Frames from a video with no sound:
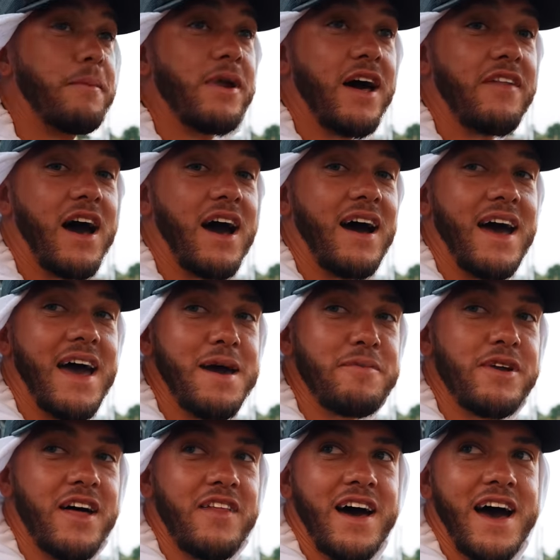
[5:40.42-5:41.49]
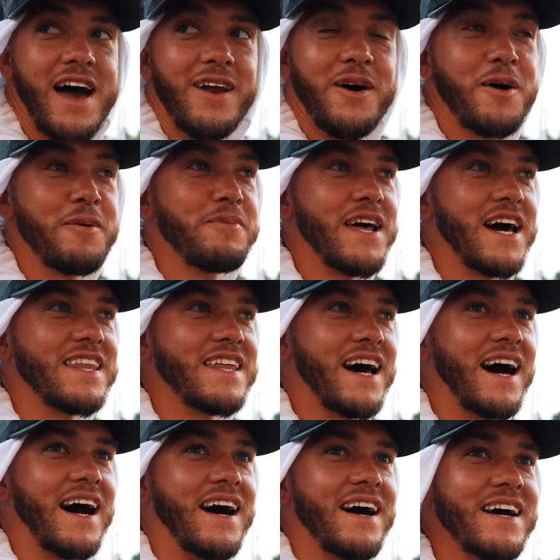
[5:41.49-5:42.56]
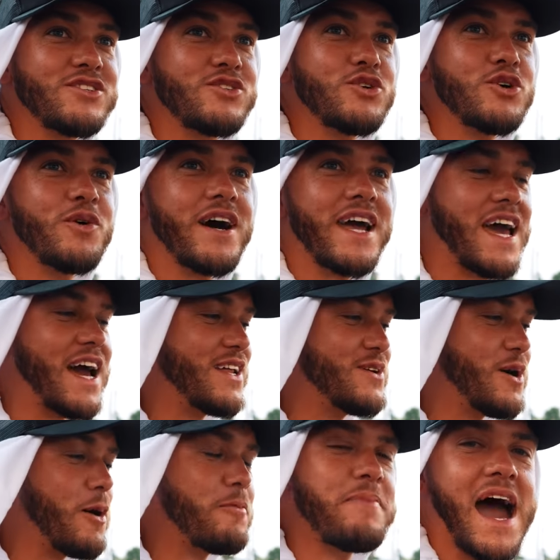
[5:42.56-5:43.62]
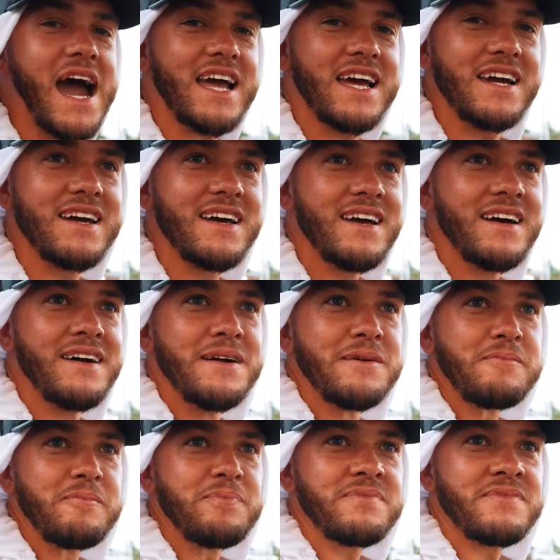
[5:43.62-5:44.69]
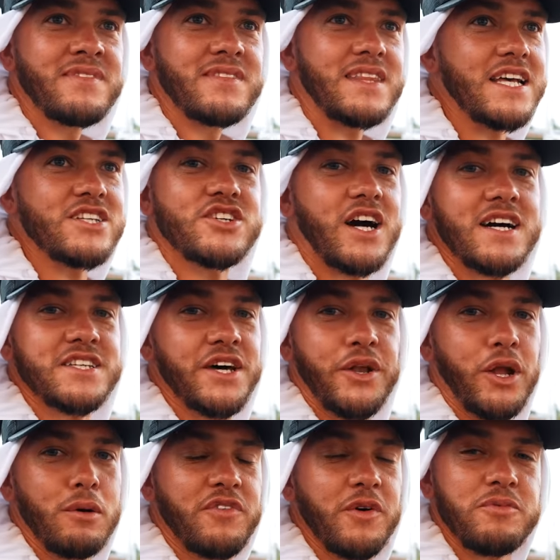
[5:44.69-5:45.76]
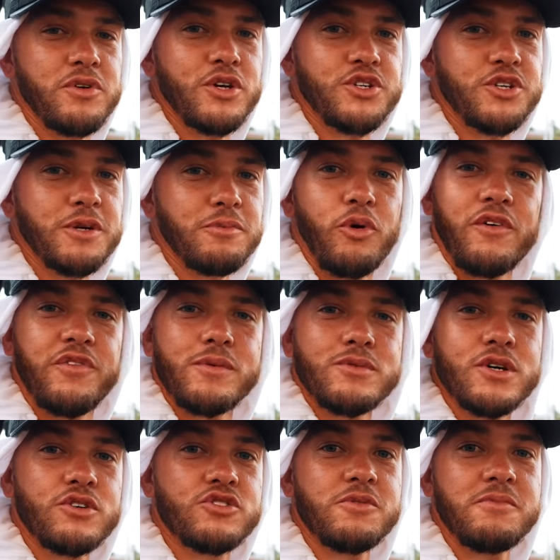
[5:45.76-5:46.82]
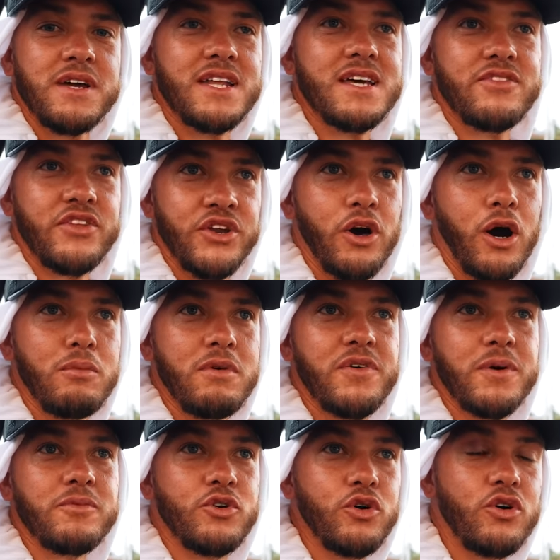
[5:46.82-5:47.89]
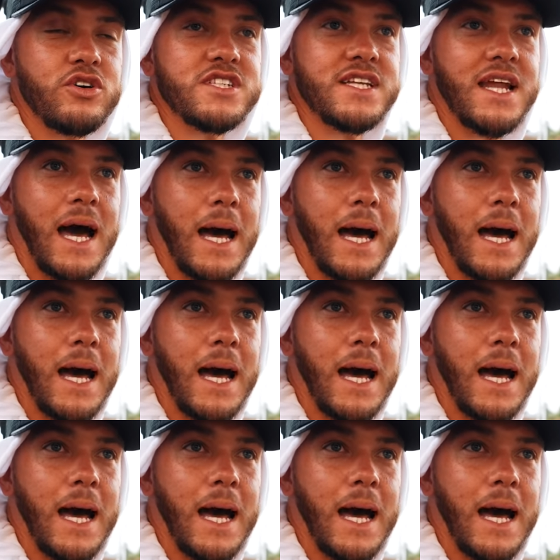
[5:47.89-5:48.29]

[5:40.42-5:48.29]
brother, hey brother, hello brother, it's you again, you're back. These guys don't know me from YouTube or from social media, they know me from causing